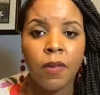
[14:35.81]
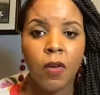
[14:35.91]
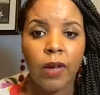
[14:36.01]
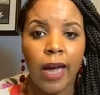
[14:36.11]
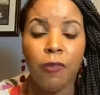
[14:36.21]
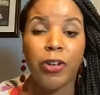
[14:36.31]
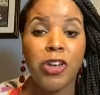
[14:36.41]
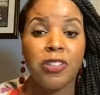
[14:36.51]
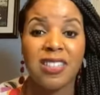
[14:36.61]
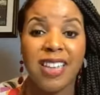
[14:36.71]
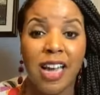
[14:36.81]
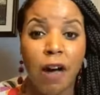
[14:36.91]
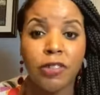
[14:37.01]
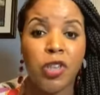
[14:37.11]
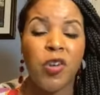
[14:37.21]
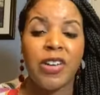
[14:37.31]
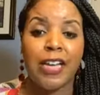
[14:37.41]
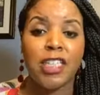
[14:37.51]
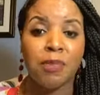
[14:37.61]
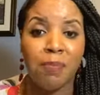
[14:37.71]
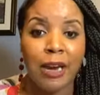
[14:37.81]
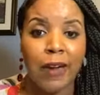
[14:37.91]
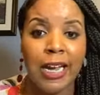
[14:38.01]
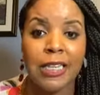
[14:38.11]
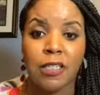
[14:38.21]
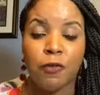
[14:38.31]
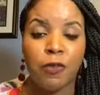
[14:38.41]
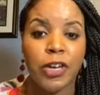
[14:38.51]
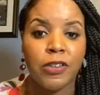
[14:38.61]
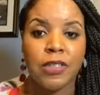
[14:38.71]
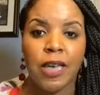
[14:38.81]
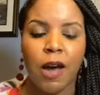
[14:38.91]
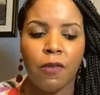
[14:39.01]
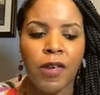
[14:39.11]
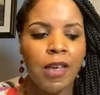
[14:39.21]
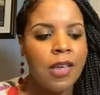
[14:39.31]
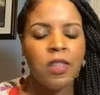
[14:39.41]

okay, for yourself, so you can experience it for yourself.